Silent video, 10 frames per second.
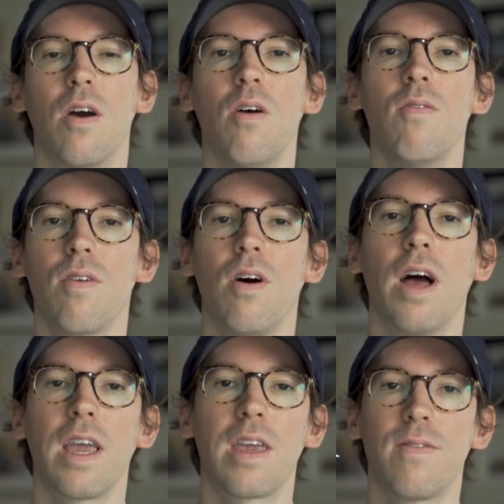Overall,
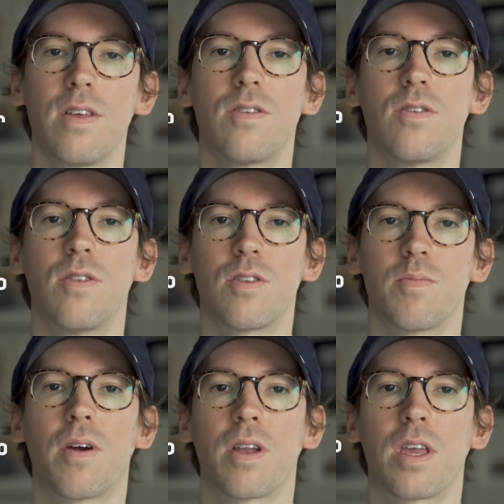I give this to the
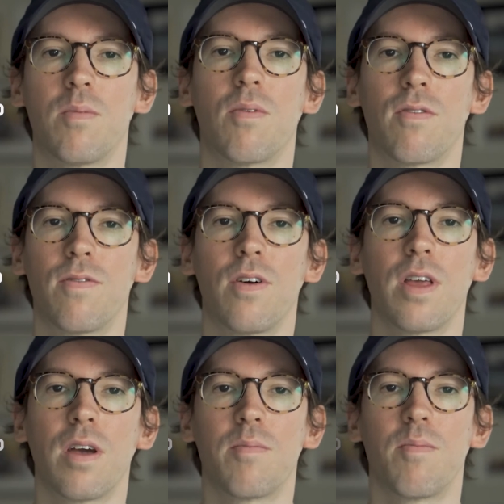Smart Keyboard Folio.